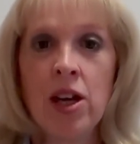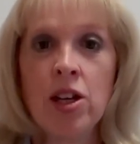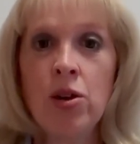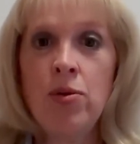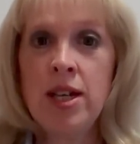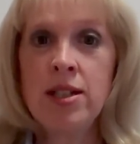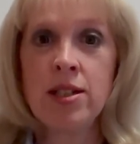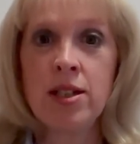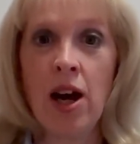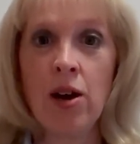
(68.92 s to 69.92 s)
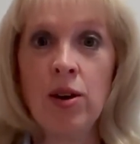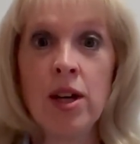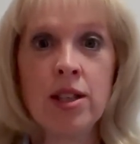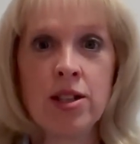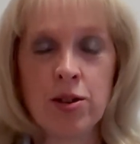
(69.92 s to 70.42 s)
You need to know
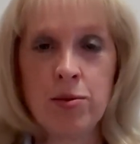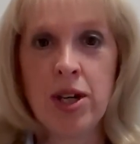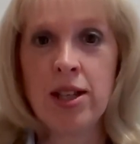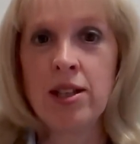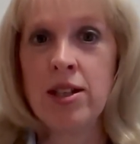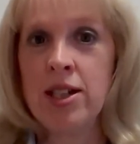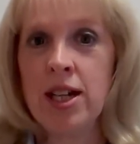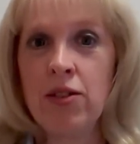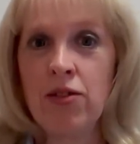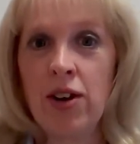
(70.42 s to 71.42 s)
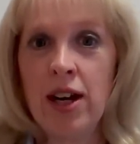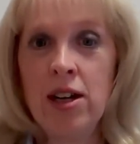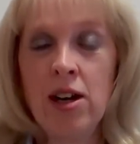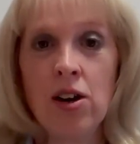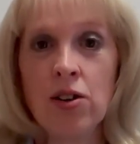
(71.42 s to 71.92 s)
the subject that you're delivering
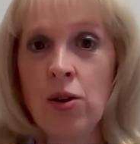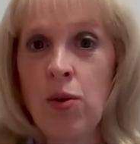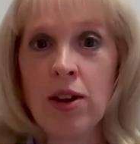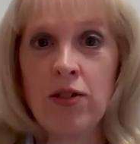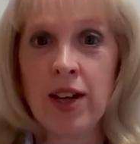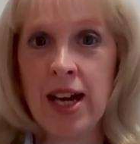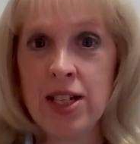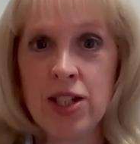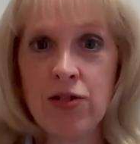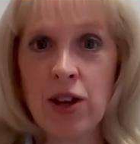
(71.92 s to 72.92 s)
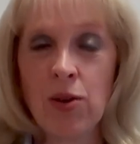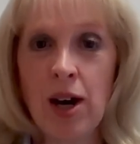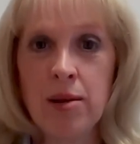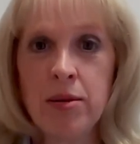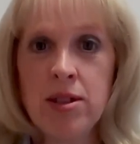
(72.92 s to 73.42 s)
or the qualification
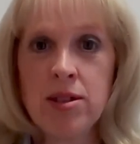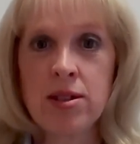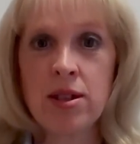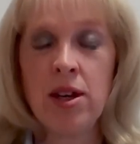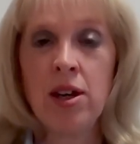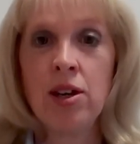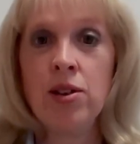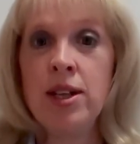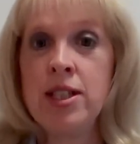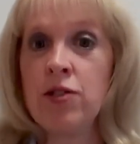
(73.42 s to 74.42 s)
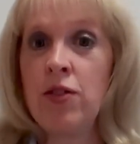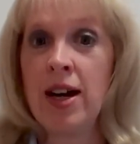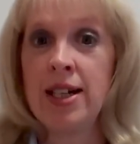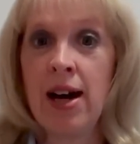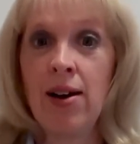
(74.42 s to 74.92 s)
requirements. You need to
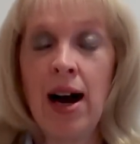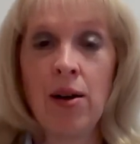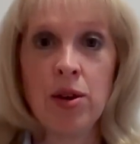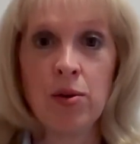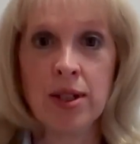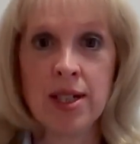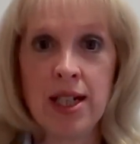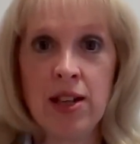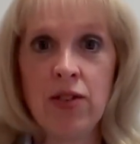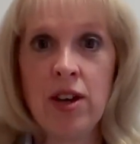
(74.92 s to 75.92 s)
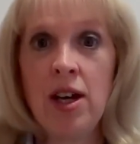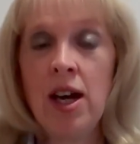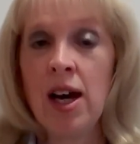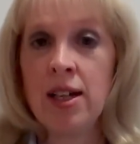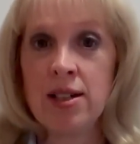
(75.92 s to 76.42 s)
find out how you will deliver
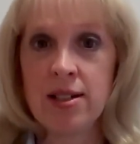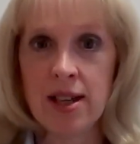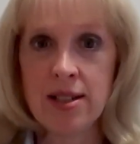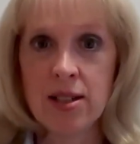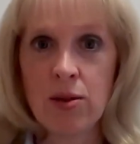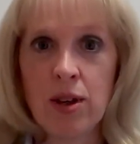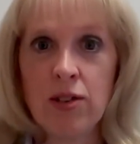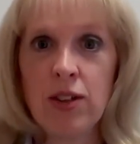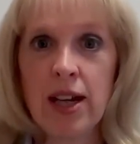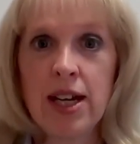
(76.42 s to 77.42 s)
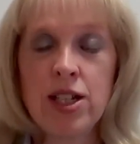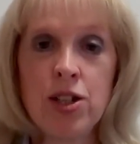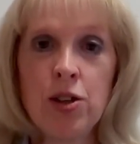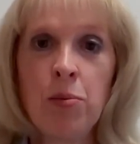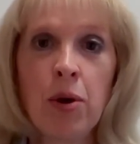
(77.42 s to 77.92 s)
and assess the
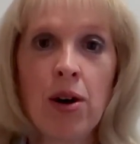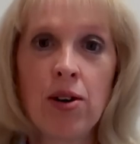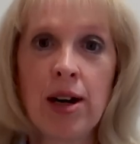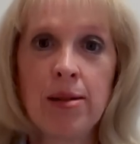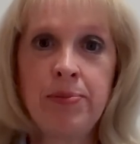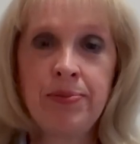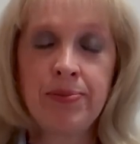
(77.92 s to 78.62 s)
qualification or programme.